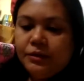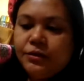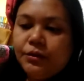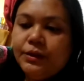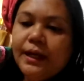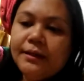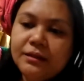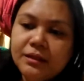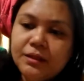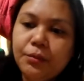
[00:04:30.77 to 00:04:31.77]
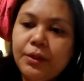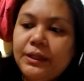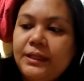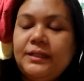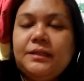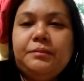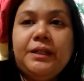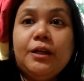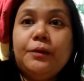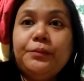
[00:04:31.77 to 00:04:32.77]
So that's what he's
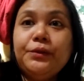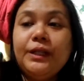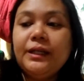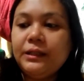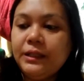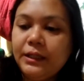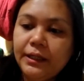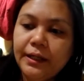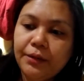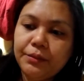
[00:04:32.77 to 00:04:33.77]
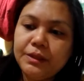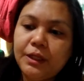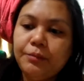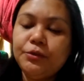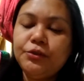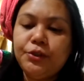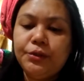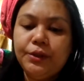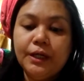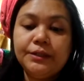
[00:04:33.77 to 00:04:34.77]
been up to lately, and I was able to show
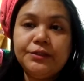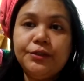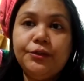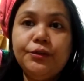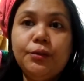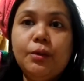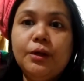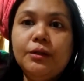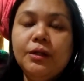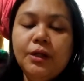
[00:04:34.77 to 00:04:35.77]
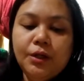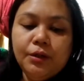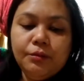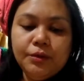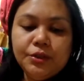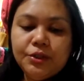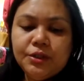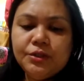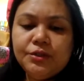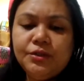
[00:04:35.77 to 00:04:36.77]
you guys the other one, which
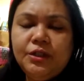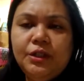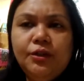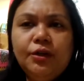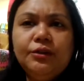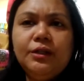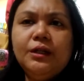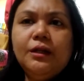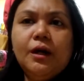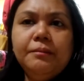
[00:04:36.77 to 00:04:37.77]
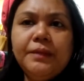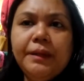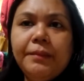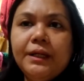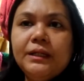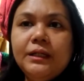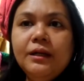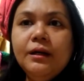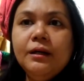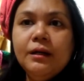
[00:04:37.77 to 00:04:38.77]
is the Notre Dame de Paris.